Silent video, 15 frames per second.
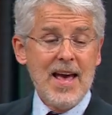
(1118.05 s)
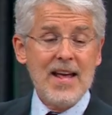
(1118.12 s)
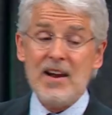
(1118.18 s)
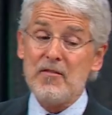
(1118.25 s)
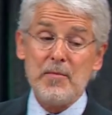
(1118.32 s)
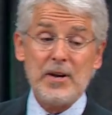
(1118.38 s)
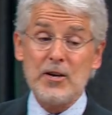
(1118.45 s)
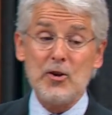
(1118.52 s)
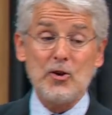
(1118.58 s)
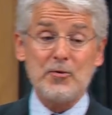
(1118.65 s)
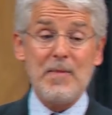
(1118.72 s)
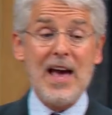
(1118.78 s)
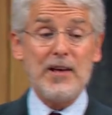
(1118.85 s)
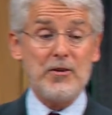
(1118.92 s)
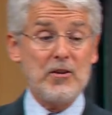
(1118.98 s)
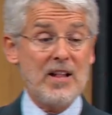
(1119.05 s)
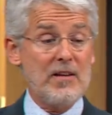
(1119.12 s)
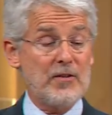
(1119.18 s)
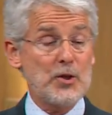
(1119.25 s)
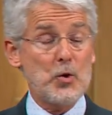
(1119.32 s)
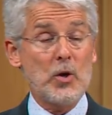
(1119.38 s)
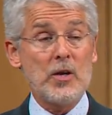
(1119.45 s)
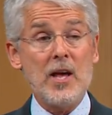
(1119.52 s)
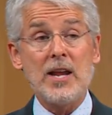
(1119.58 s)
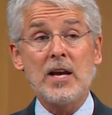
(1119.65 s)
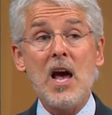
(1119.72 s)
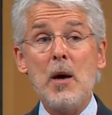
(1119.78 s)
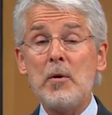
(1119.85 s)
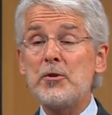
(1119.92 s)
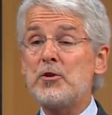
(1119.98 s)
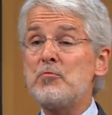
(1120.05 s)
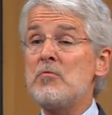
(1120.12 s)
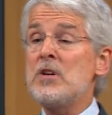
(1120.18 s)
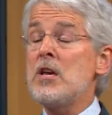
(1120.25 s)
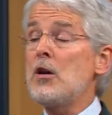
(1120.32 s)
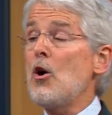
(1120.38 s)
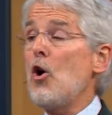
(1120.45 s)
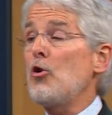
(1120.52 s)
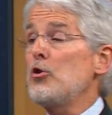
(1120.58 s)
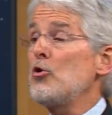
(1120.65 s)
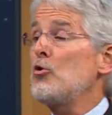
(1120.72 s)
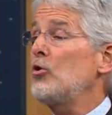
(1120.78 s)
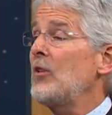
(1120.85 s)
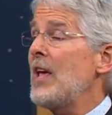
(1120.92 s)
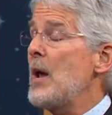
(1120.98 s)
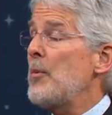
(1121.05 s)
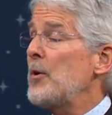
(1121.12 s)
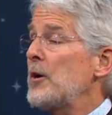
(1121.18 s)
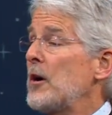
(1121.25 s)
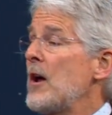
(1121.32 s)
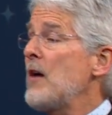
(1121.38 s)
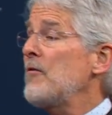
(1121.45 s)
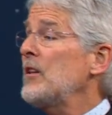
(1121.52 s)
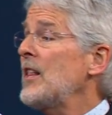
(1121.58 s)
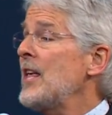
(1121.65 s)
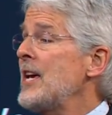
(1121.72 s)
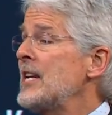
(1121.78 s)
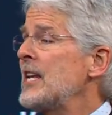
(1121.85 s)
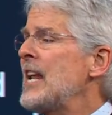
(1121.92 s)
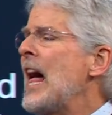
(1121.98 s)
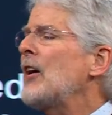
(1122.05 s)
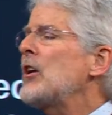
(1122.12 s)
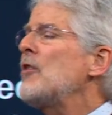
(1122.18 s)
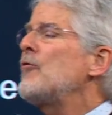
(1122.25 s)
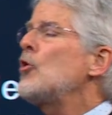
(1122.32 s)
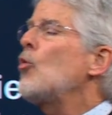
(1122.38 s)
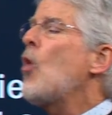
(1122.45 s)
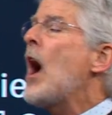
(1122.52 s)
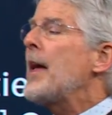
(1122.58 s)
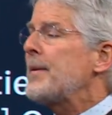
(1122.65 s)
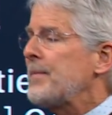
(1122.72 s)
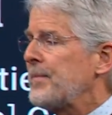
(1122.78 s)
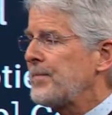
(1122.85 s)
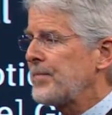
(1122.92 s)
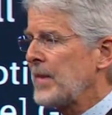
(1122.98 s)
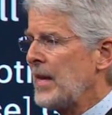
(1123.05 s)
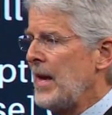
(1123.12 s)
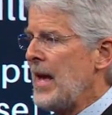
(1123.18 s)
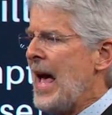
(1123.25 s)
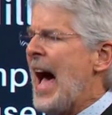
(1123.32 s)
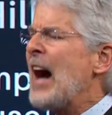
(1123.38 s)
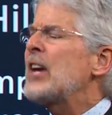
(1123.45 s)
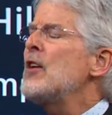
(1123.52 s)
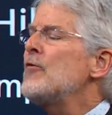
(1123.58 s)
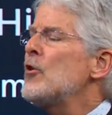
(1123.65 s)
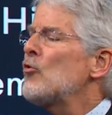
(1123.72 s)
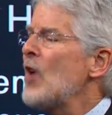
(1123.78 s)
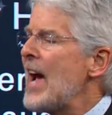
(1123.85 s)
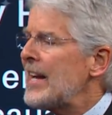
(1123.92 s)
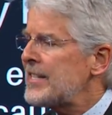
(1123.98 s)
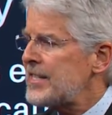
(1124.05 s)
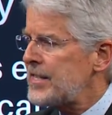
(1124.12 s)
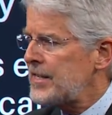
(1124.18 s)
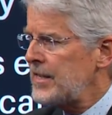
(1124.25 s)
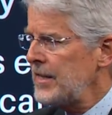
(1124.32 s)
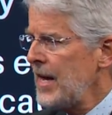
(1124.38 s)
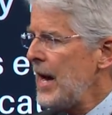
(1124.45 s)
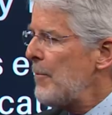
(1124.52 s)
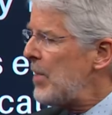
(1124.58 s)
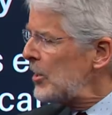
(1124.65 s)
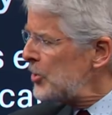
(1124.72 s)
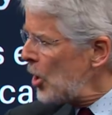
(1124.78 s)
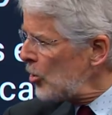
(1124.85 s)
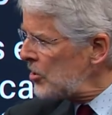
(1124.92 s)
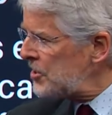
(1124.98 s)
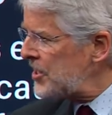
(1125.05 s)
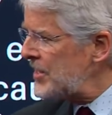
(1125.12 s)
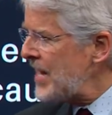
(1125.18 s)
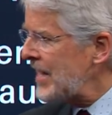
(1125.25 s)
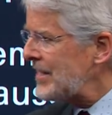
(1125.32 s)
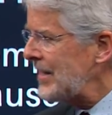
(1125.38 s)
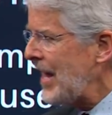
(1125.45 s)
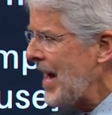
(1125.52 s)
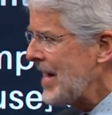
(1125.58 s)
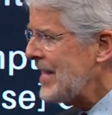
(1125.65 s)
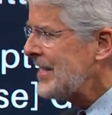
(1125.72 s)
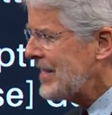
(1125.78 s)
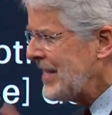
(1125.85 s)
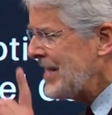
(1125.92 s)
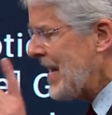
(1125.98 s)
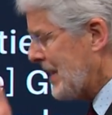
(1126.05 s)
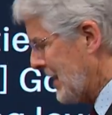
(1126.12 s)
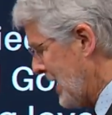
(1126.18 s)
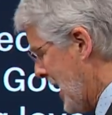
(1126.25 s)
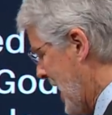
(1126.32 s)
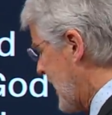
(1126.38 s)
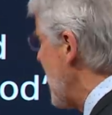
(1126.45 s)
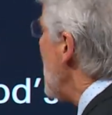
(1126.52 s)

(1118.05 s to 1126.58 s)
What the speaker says: And everybody knows Matthew 11, 28. Come unto me, all you who labor and are heavy laden, and I'll give you what? I'll give you rest. But notice the next line. It's the next line.